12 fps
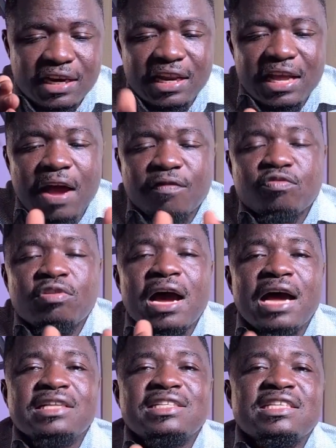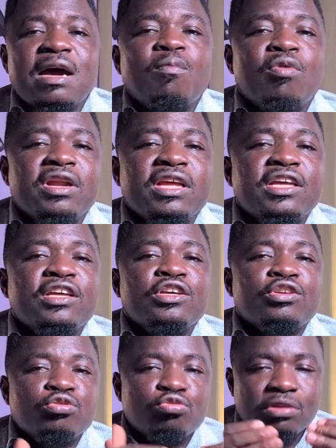they have to have
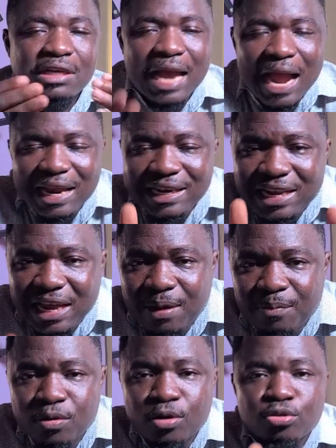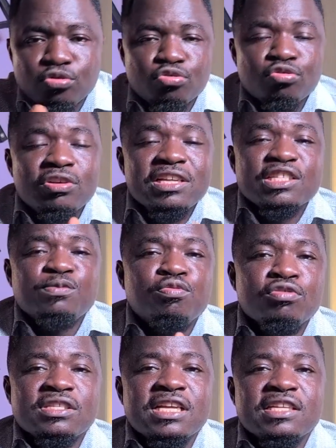somebody to guide them through this
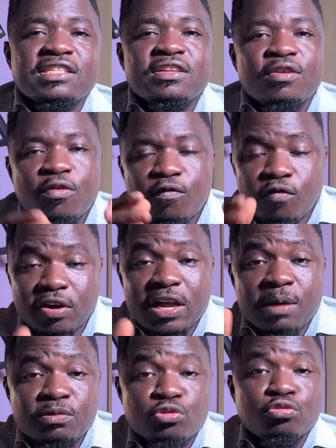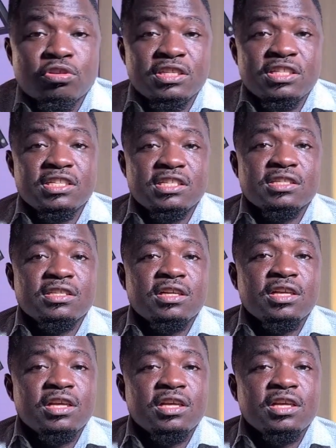process for them to succeed.